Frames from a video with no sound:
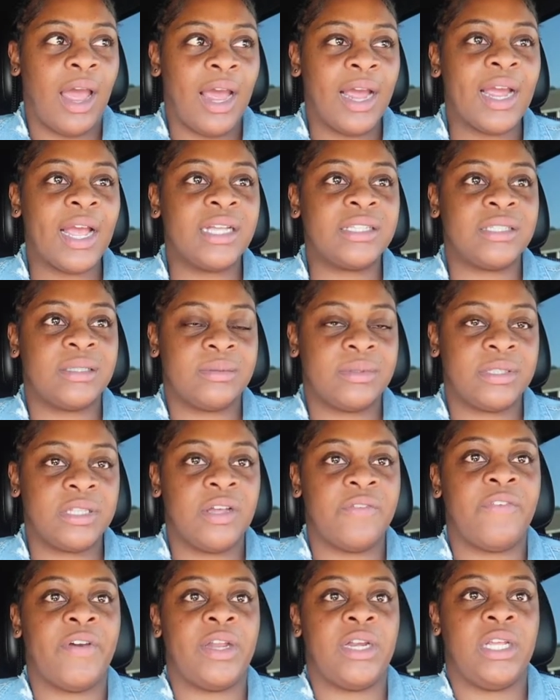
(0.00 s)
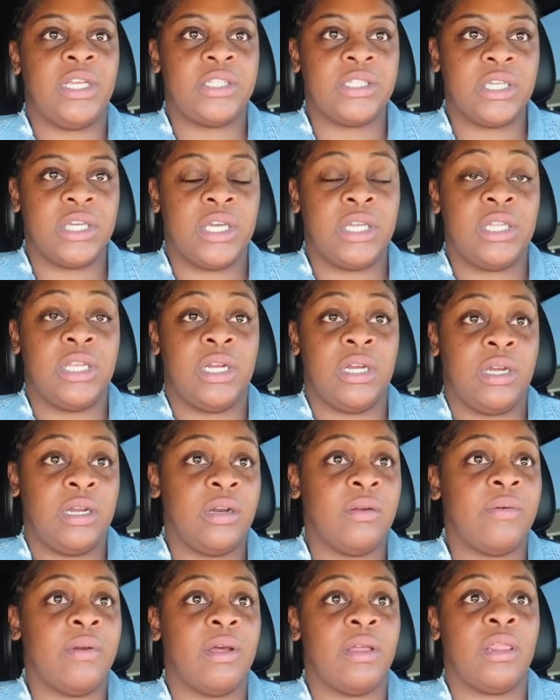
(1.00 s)
got some stuff I need to get done
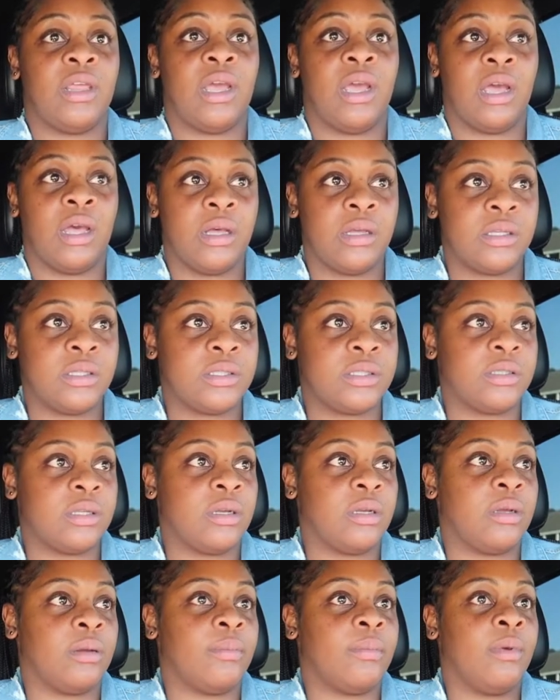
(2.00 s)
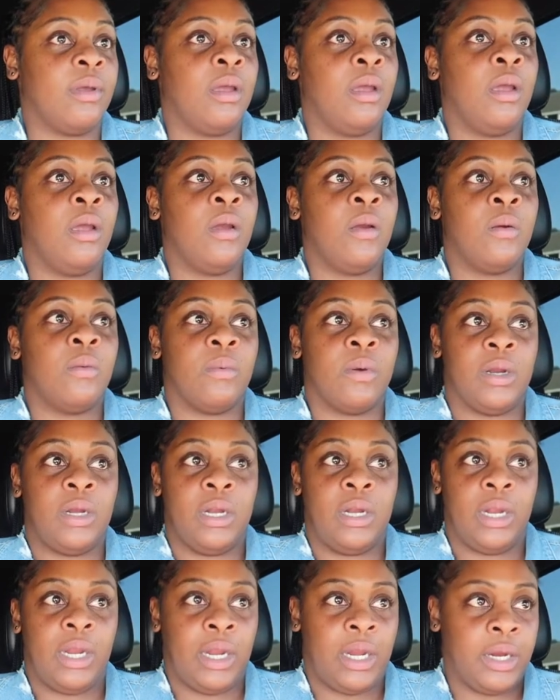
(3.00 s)
around the house. some
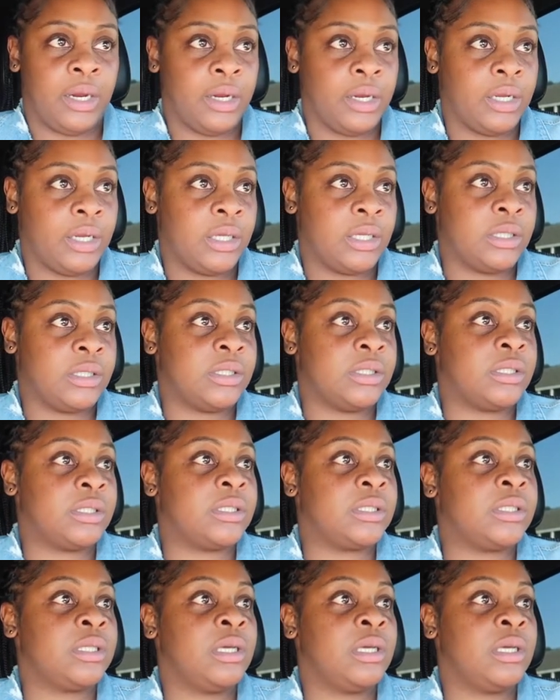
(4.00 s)
running errands,